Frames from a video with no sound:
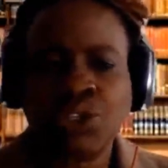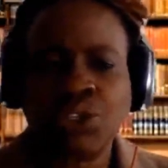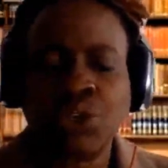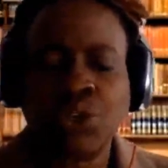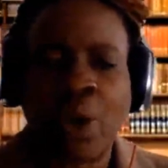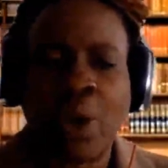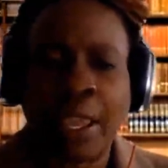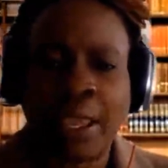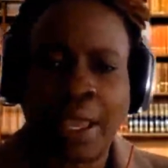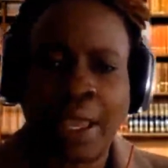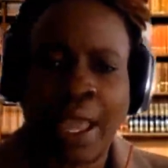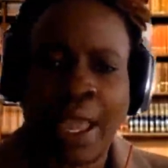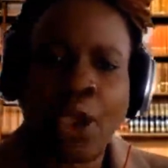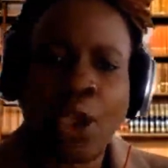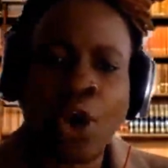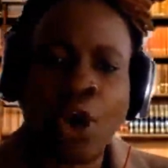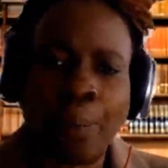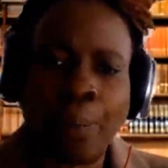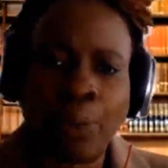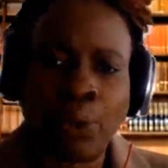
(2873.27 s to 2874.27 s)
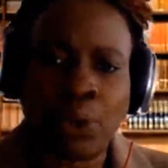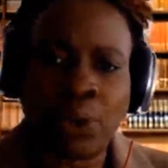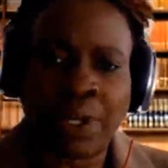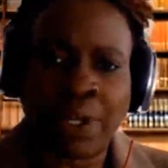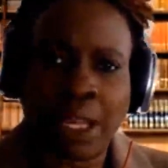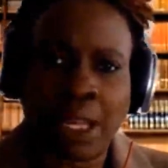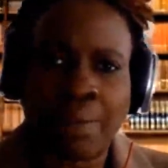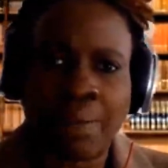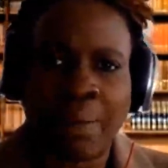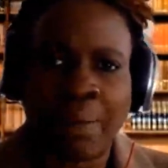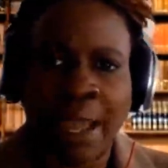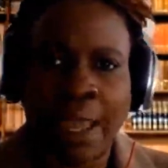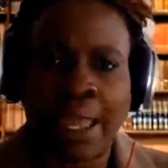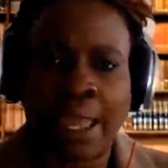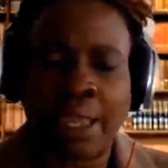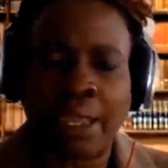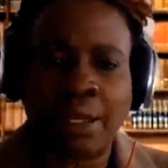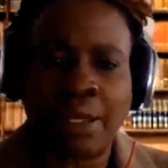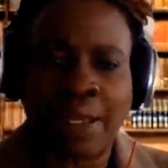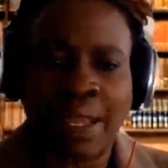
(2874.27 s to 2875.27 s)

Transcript: so I uploaded my